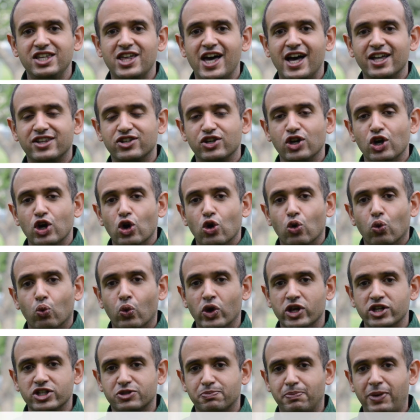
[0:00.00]
that
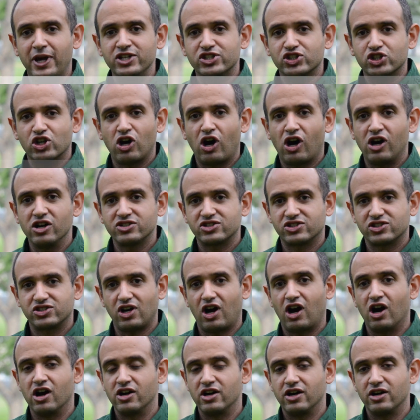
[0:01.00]
when space costs
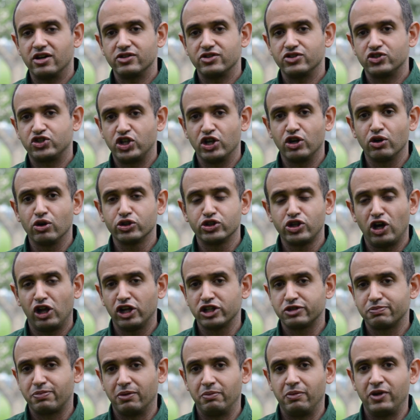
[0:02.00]
are
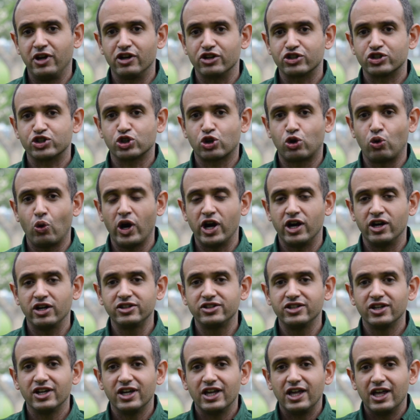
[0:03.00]
$0 per meter
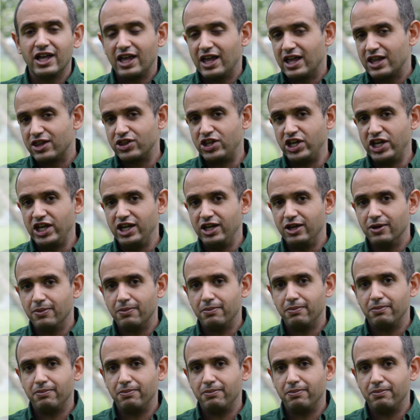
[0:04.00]
squared, the